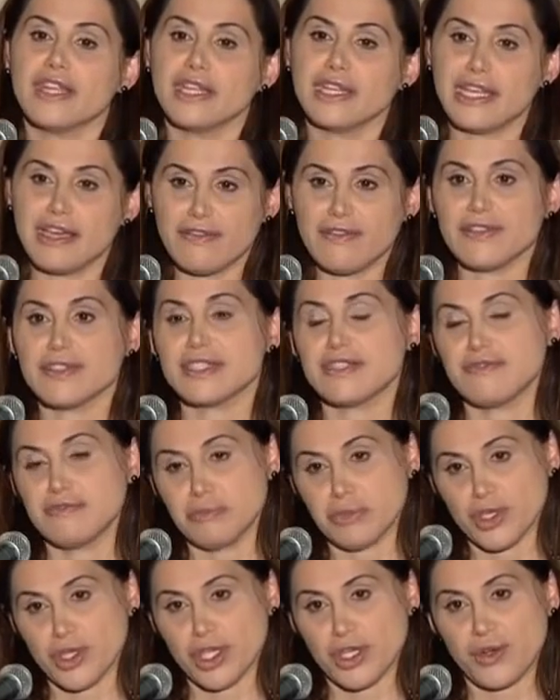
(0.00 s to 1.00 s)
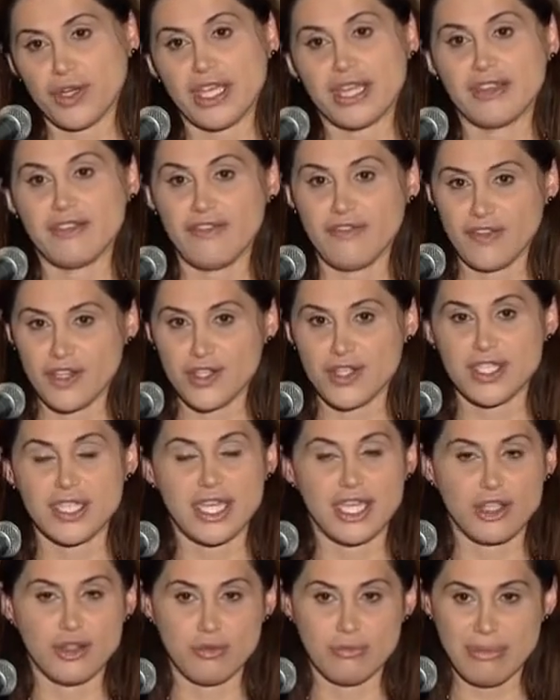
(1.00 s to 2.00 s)
the levels of mercury in the fish
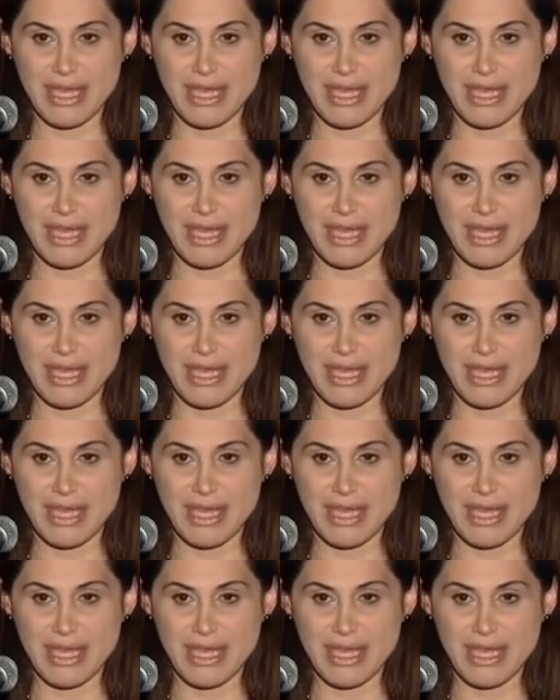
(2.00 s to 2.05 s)
that you